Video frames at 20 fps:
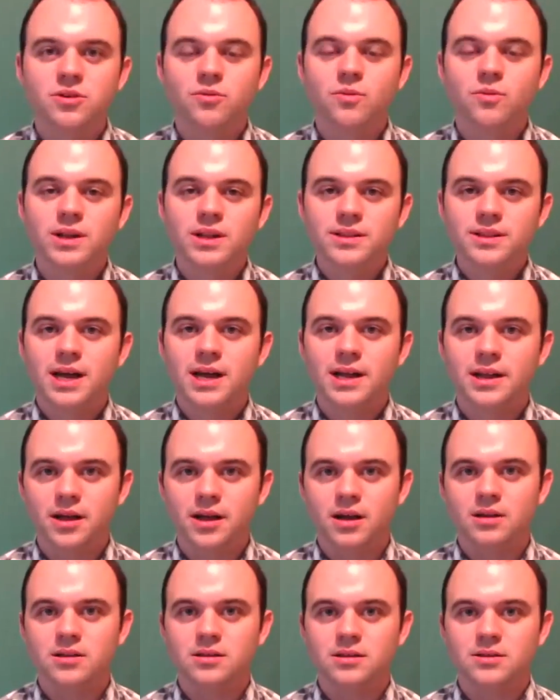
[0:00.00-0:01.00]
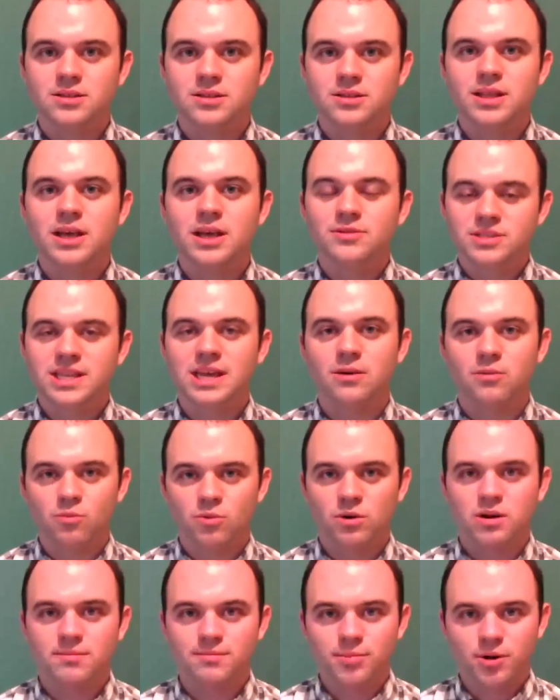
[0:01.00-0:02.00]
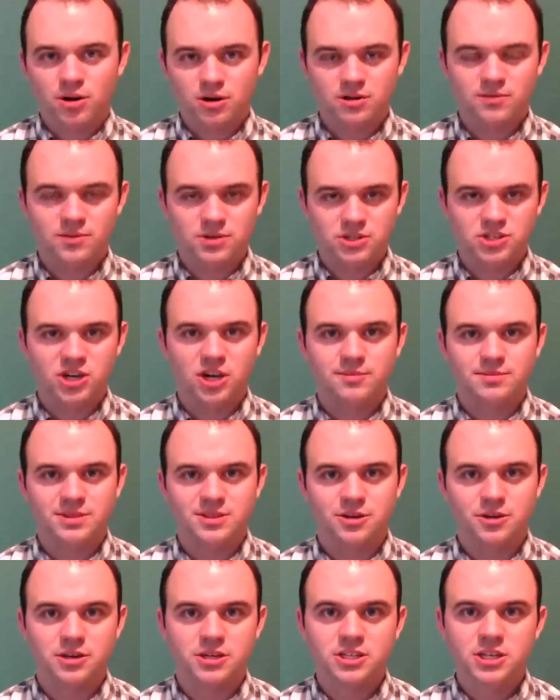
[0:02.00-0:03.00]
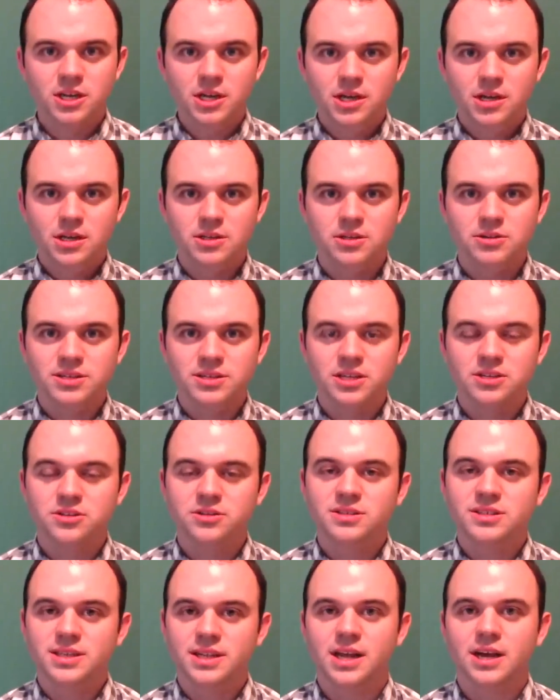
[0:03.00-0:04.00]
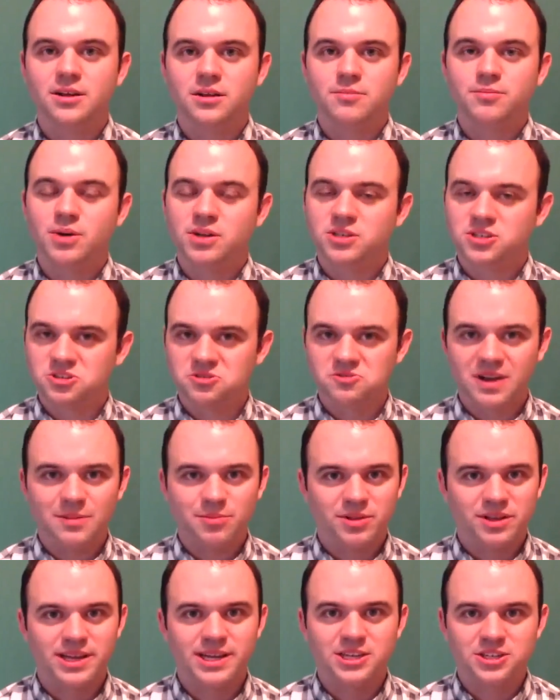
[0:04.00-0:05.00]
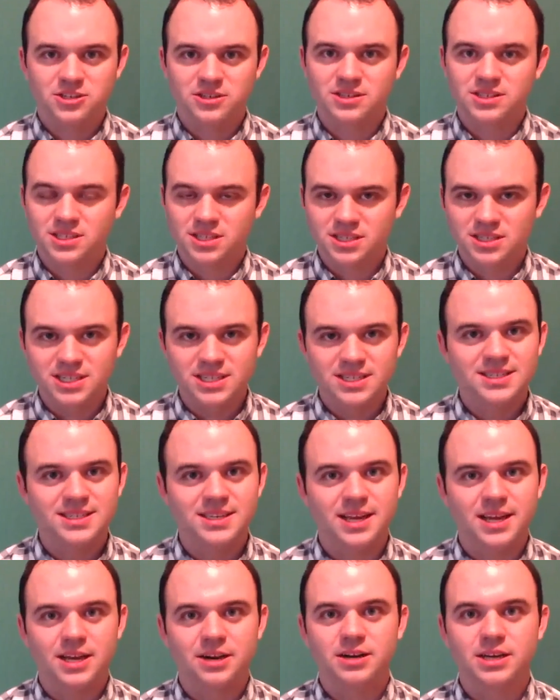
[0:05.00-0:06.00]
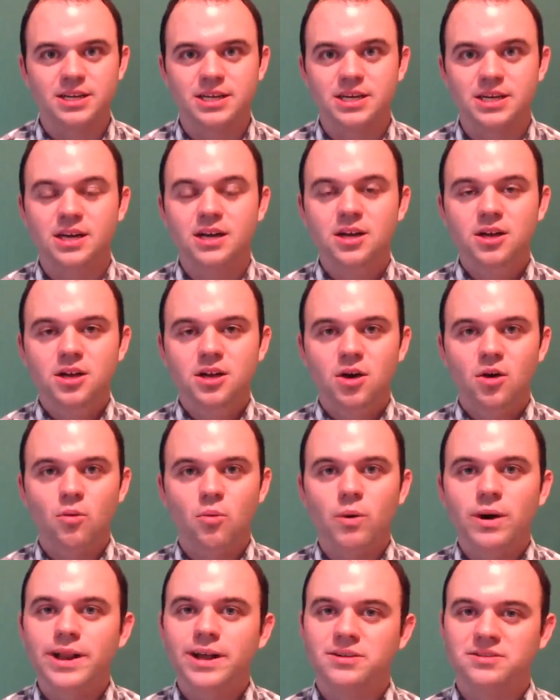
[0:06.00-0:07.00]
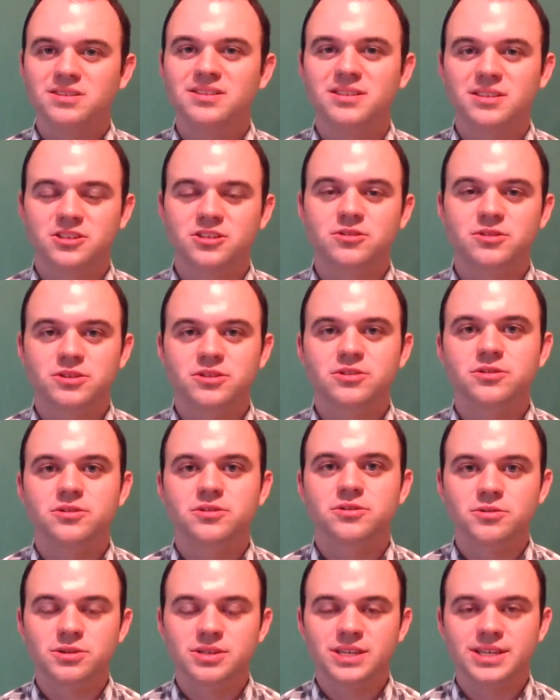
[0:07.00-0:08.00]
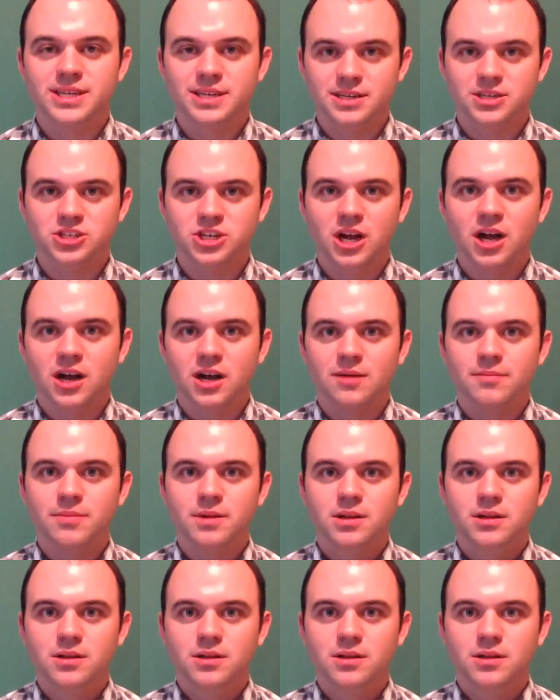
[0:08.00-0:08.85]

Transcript: what did that, so that was that one part of your job search. You said you sent out a bunch of applications in the DC area. What else did you do to get a job?